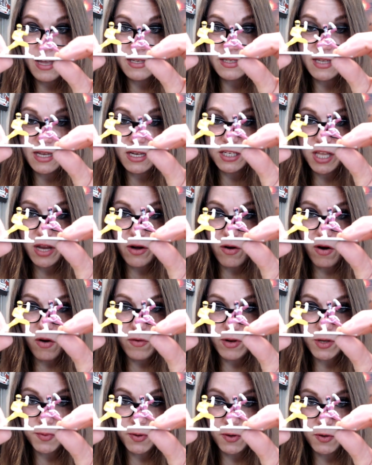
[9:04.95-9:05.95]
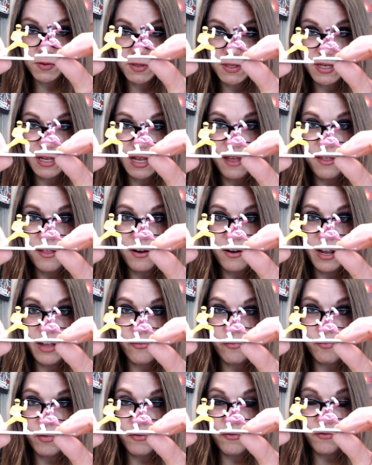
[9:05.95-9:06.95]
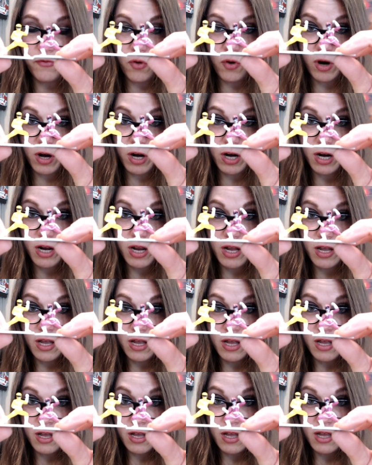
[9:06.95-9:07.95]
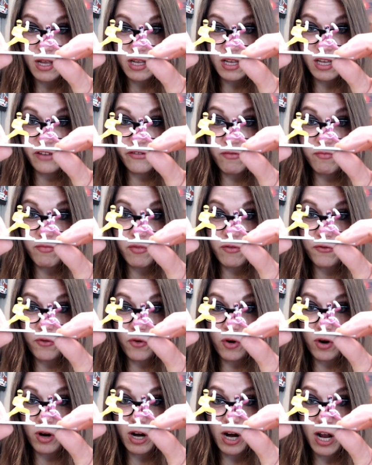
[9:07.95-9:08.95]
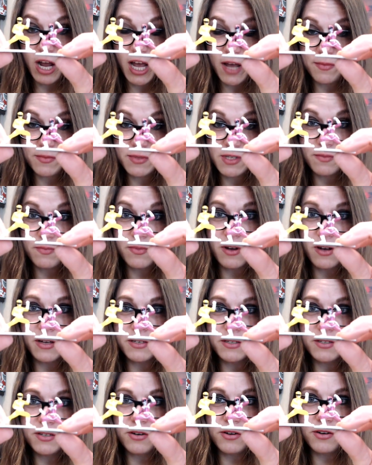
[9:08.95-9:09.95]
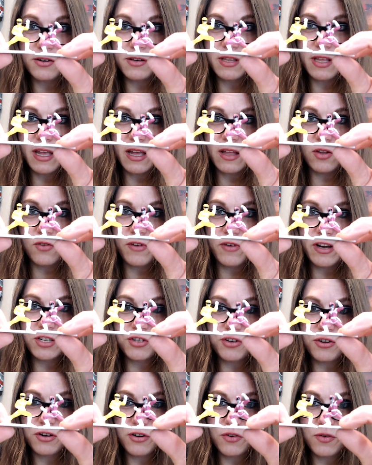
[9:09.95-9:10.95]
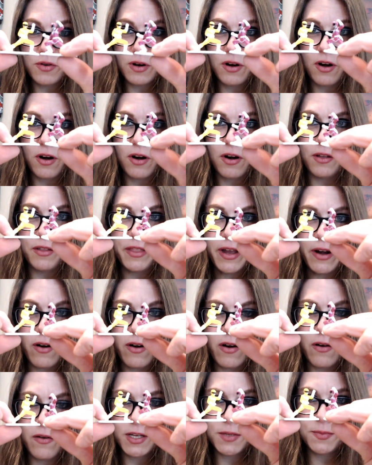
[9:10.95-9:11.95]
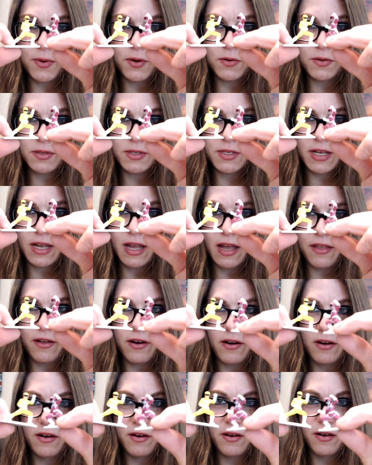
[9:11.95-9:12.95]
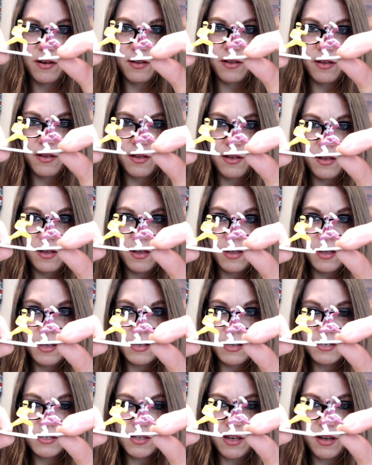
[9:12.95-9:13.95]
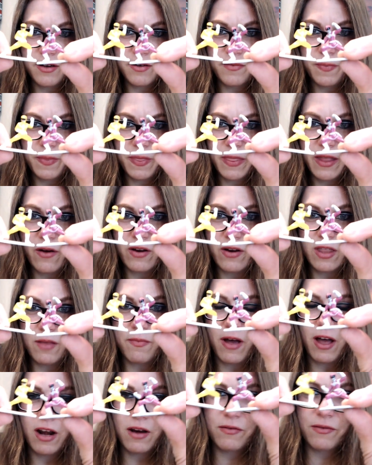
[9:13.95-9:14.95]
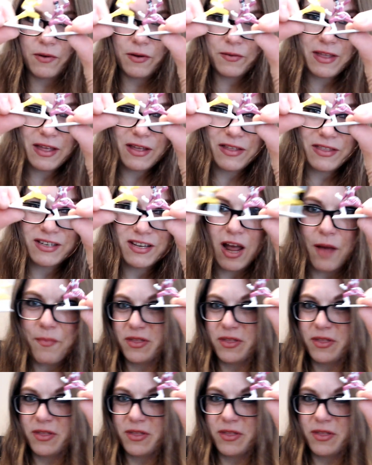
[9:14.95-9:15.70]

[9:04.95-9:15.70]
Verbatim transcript: such. They were always posed together, even before even before um, Saban turned the Yellow Ranger into a girl. They were always posed together. So they're at the bottom, they're at the top of the